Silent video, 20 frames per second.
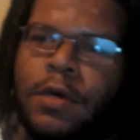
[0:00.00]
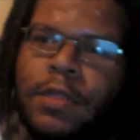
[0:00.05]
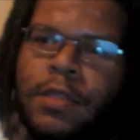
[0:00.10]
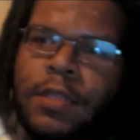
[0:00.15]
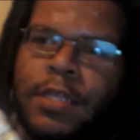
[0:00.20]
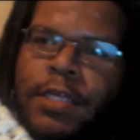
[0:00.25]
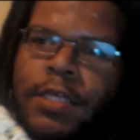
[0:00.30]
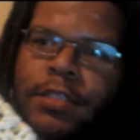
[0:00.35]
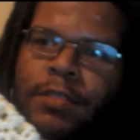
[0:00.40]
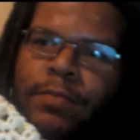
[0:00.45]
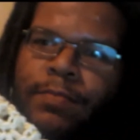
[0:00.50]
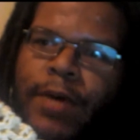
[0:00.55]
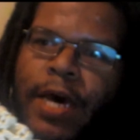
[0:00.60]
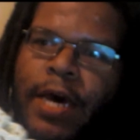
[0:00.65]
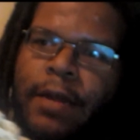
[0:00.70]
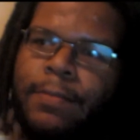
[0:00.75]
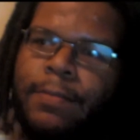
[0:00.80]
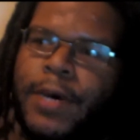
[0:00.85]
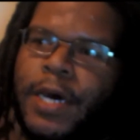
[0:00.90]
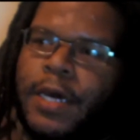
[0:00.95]
This
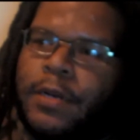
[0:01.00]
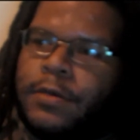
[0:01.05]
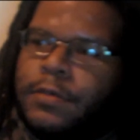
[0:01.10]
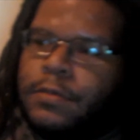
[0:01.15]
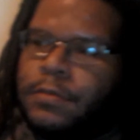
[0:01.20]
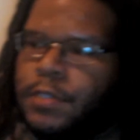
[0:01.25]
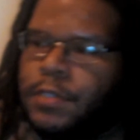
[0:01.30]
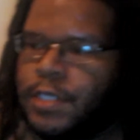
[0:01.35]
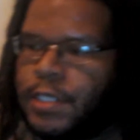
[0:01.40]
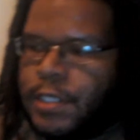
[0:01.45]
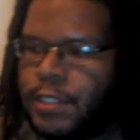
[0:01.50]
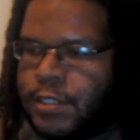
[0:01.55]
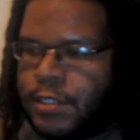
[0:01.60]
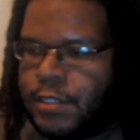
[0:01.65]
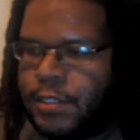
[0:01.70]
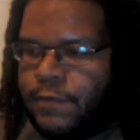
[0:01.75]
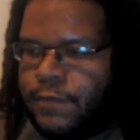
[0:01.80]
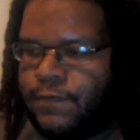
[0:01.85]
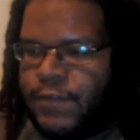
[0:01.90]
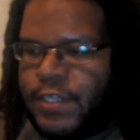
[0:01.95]
hat pattern is
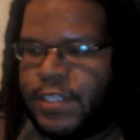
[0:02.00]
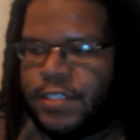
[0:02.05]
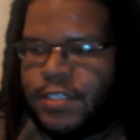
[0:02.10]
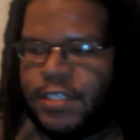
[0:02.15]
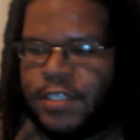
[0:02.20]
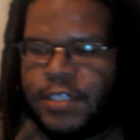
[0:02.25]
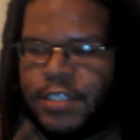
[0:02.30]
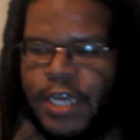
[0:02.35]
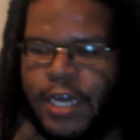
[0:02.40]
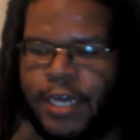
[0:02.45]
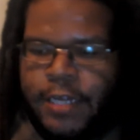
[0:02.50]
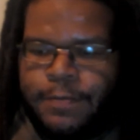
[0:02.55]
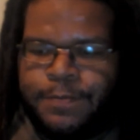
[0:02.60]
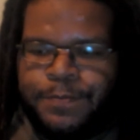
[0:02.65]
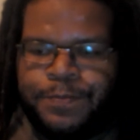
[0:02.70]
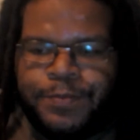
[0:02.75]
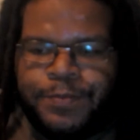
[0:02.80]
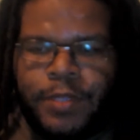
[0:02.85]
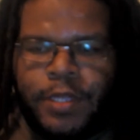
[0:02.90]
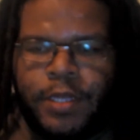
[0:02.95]
a V-stitch hat.
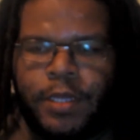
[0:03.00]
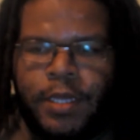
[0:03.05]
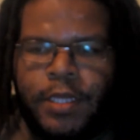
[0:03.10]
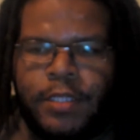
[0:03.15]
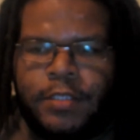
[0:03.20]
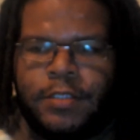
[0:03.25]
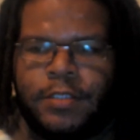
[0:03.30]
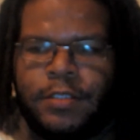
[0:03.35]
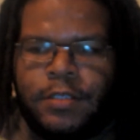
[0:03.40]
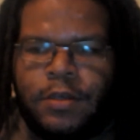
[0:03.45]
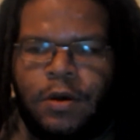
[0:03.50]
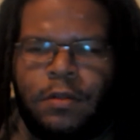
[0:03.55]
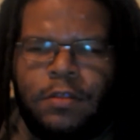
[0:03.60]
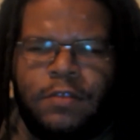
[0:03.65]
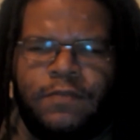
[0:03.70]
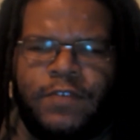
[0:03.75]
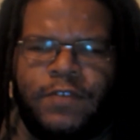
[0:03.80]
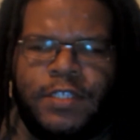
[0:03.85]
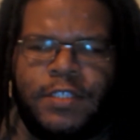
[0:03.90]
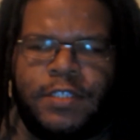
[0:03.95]
It's called the
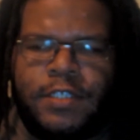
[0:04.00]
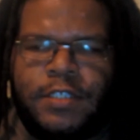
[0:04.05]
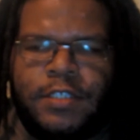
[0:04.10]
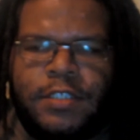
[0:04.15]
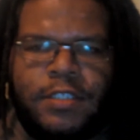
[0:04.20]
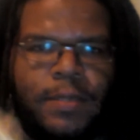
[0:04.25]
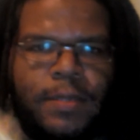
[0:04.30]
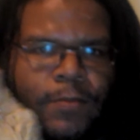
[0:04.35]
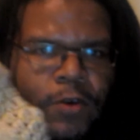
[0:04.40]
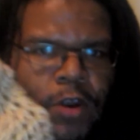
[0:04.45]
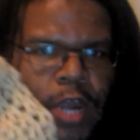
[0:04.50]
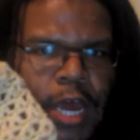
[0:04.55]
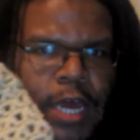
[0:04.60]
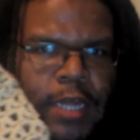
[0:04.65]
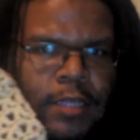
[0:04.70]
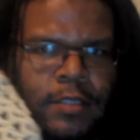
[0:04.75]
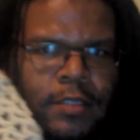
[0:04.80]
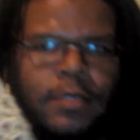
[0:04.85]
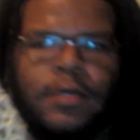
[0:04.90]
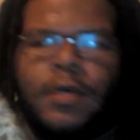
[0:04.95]
V-stitch summer
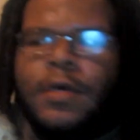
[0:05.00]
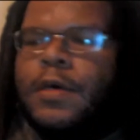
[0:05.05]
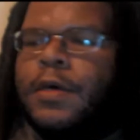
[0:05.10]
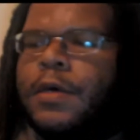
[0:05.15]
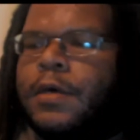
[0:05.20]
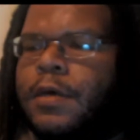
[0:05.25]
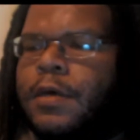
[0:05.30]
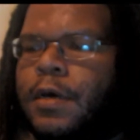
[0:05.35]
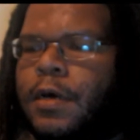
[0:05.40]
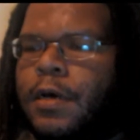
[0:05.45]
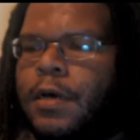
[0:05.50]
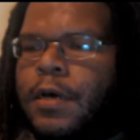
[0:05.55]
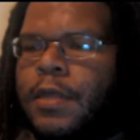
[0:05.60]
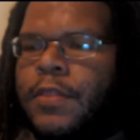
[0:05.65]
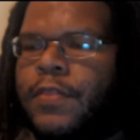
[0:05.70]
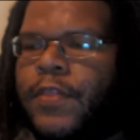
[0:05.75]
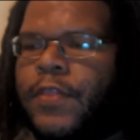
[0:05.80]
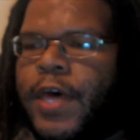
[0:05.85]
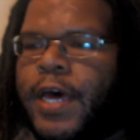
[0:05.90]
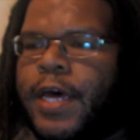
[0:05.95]
hat
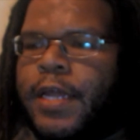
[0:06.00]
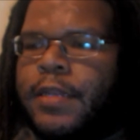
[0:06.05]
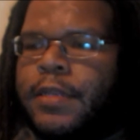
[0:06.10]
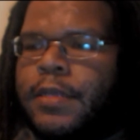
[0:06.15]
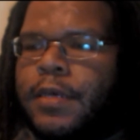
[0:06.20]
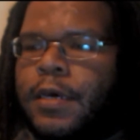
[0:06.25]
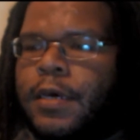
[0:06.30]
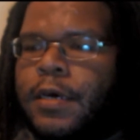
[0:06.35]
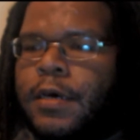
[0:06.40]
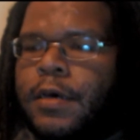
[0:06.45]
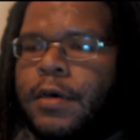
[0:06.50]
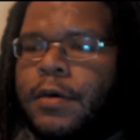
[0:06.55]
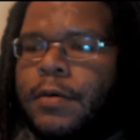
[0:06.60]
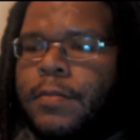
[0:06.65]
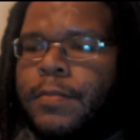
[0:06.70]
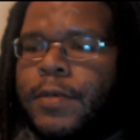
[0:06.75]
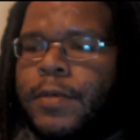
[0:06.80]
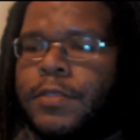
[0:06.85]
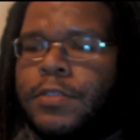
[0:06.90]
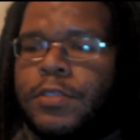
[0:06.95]
that
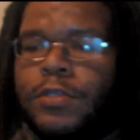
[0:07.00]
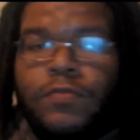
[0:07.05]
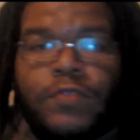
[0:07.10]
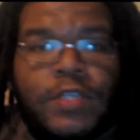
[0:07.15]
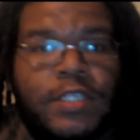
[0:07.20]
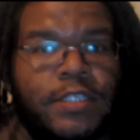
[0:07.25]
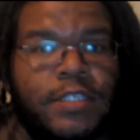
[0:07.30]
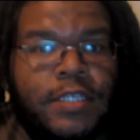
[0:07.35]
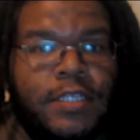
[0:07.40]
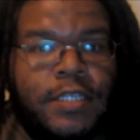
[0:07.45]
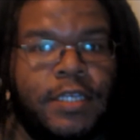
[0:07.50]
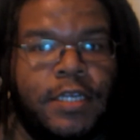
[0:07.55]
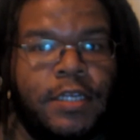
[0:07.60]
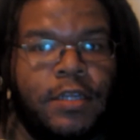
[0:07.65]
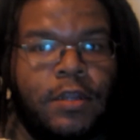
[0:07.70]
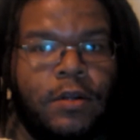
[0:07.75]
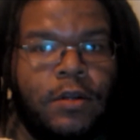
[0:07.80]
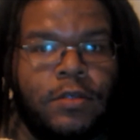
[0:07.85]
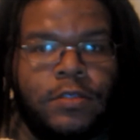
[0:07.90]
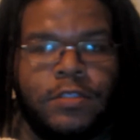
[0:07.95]
Teresa did
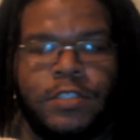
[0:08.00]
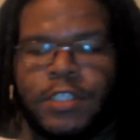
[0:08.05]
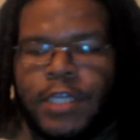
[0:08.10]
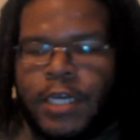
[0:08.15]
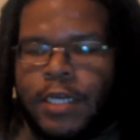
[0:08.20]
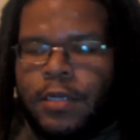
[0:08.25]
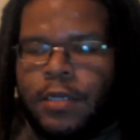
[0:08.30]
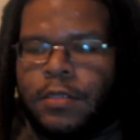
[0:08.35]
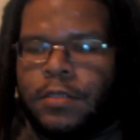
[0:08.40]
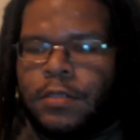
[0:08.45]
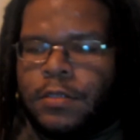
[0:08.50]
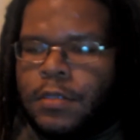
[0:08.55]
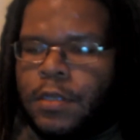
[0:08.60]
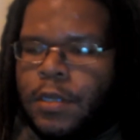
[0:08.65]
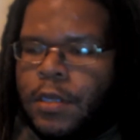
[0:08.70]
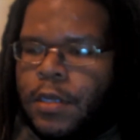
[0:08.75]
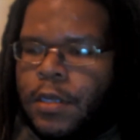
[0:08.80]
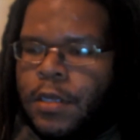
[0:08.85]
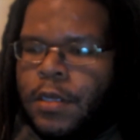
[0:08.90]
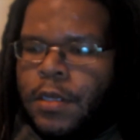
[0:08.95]
on her channel.
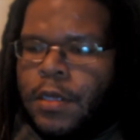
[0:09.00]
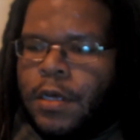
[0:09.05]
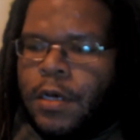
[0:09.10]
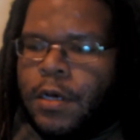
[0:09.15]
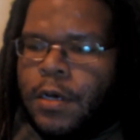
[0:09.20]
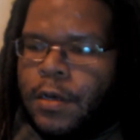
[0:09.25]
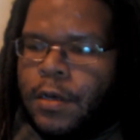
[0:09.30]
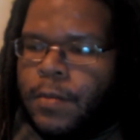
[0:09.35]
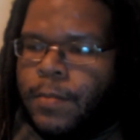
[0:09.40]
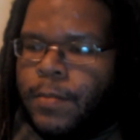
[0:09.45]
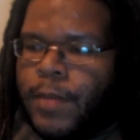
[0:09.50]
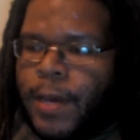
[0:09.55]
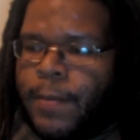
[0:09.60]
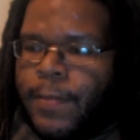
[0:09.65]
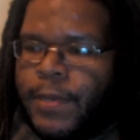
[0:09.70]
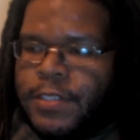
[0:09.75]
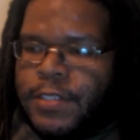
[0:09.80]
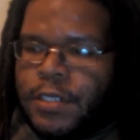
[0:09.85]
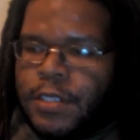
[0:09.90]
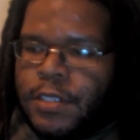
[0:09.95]
I
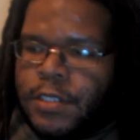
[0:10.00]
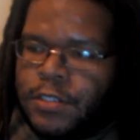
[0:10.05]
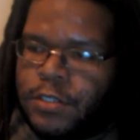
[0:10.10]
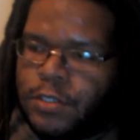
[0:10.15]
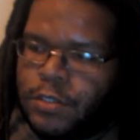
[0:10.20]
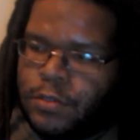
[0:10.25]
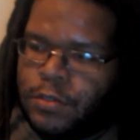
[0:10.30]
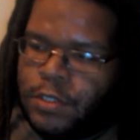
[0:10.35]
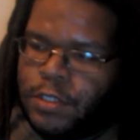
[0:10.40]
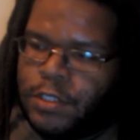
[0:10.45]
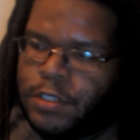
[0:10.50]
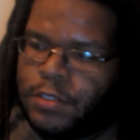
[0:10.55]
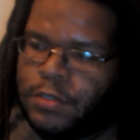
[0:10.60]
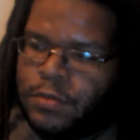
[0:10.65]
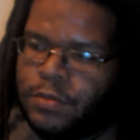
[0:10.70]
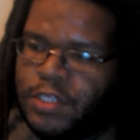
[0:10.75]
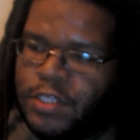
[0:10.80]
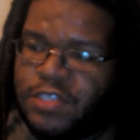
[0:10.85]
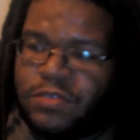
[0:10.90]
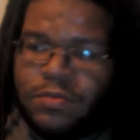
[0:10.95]
basically show you this
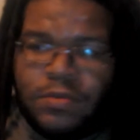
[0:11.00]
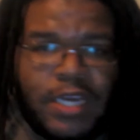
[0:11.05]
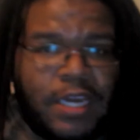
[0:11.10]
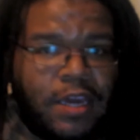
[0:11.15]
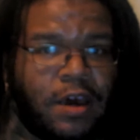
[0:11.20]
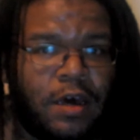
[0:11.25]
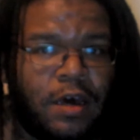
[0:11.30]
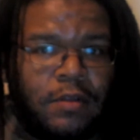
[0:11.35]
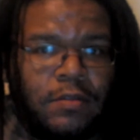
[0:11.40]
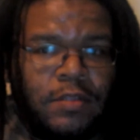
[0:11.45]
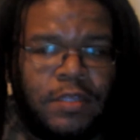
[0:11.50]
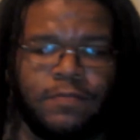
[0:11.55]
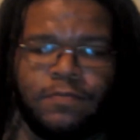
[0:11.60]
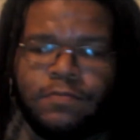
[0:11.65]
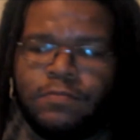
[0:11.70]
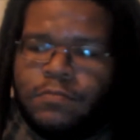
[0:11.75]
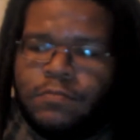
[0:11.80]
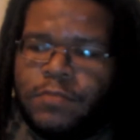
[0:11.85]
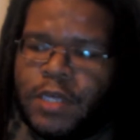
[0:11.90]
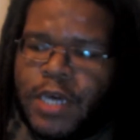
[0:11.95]
one. This one I got, the
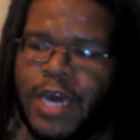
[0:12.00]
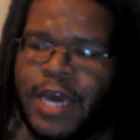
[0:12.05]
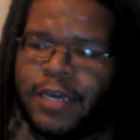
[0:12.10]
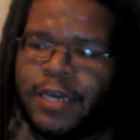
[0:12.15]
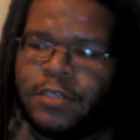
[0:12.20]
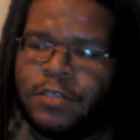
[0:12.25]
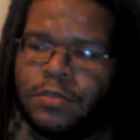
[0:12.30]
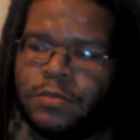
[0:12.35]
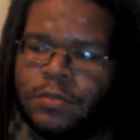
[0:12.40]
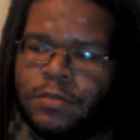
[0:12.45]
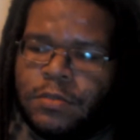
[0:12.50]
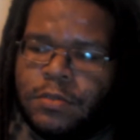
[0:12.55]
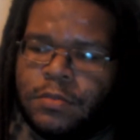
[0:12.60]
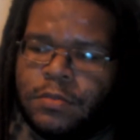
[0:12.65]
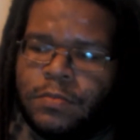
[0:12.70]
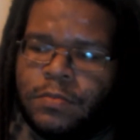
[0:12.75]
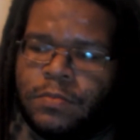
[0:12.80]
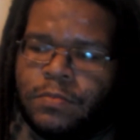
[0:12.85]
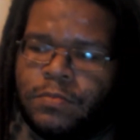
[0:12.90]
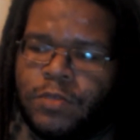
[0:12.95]
actual
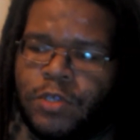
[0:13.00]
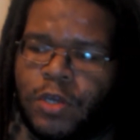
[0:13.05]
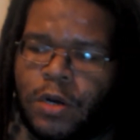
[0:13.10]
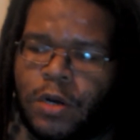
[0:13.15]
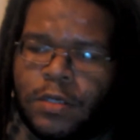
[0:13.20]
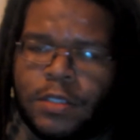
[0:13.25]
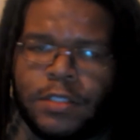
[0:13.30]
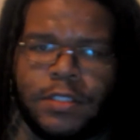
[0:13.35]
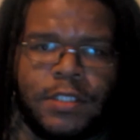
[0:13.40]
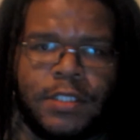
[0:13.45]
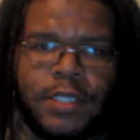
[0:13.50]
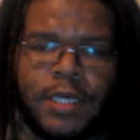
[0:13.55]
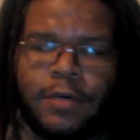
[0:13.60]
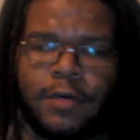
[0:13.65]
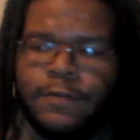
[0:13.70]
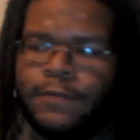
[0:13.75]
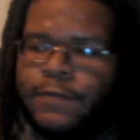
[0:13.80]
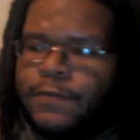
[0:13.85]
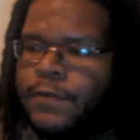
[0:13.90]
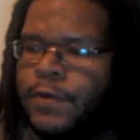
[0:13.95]
yarn
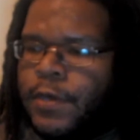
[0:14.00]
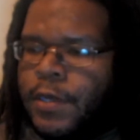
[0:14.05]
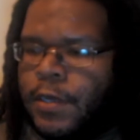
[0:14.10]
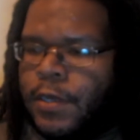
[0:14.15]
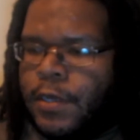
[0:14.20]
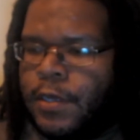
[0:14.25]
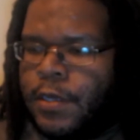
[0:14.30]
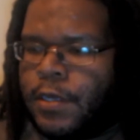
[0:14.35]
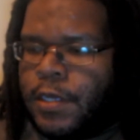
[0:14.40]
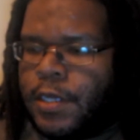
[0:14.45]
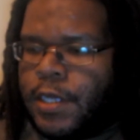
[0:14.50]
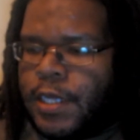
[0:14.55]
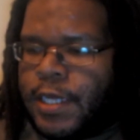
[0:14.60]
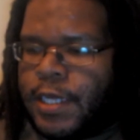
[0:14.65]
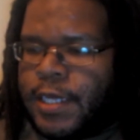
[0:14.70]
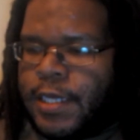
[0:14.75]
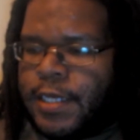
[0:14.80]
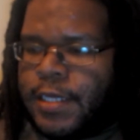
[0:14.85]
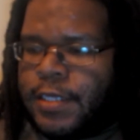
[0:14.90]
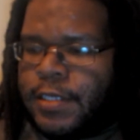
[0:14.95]
itself
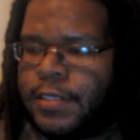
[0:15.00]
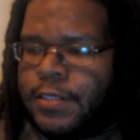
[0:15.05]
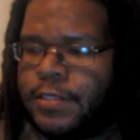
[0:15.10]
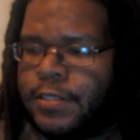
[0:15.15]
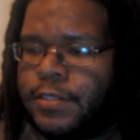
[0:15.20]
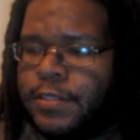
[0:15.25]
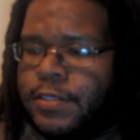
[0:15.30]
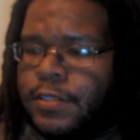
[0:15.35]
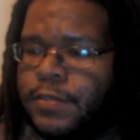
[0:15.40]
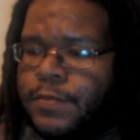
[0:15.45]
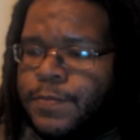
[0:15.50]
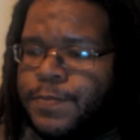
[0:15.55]
is